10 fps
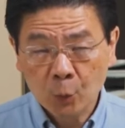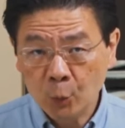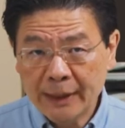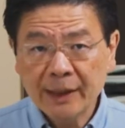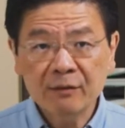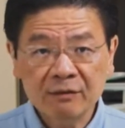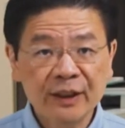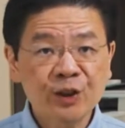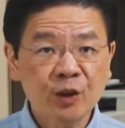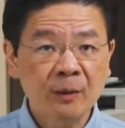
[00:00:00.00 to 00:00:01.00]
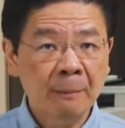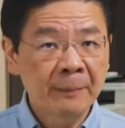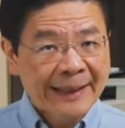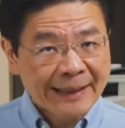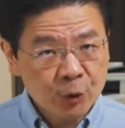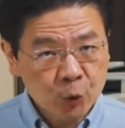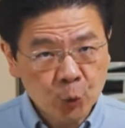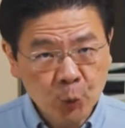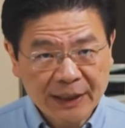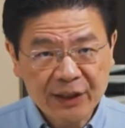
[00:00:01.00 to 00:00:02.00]
We risk being
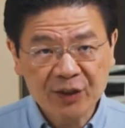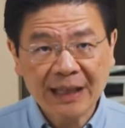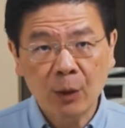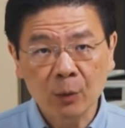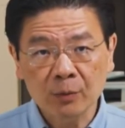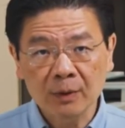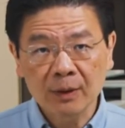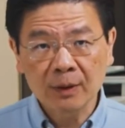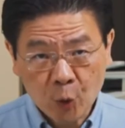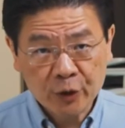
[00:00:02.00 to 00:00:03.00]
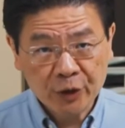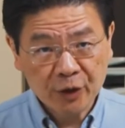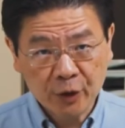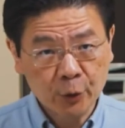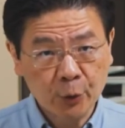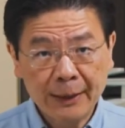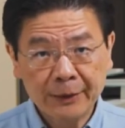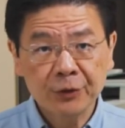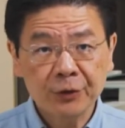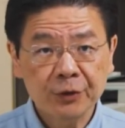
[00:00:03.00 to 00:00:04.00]
squeezed out. Approach as the
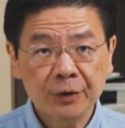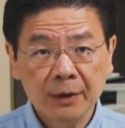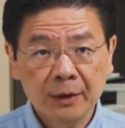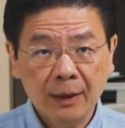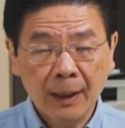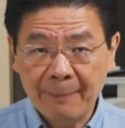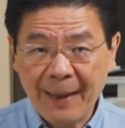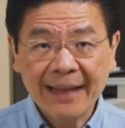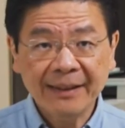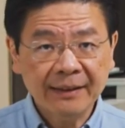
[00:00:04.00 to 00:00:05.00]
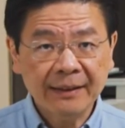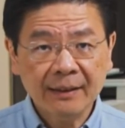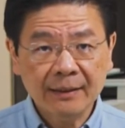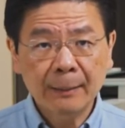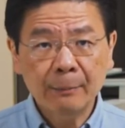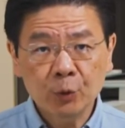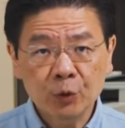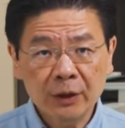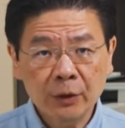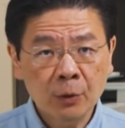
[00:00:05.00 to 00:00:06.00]
US, abandoning the
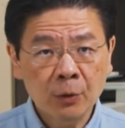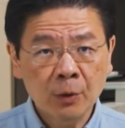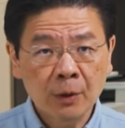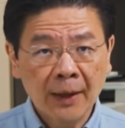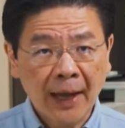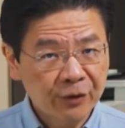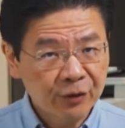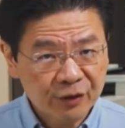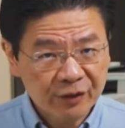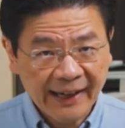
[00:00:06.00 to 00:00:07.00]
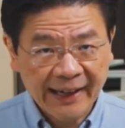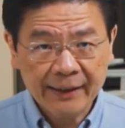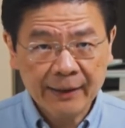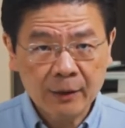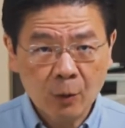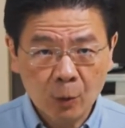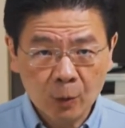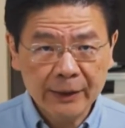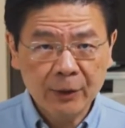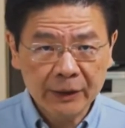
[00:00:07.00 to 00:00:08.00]
WTO and trading
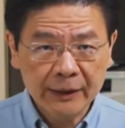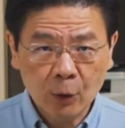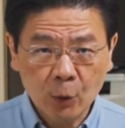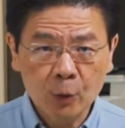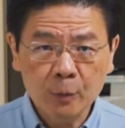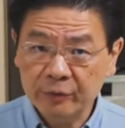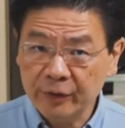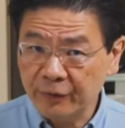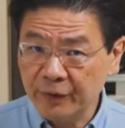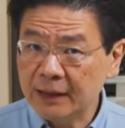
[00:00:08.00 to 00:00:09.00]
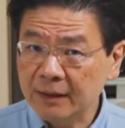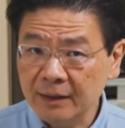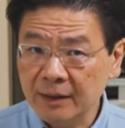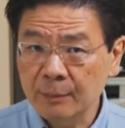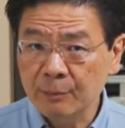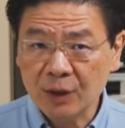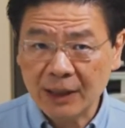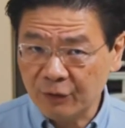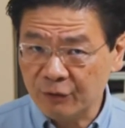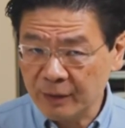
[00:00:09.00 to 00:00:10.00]
only on their own preferred terms
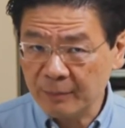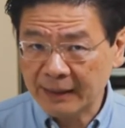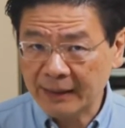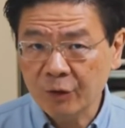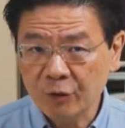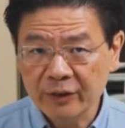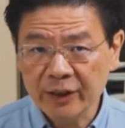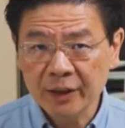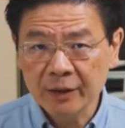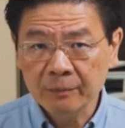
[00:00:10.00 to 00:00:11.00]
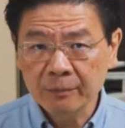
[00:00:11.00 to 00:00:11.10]
country by country,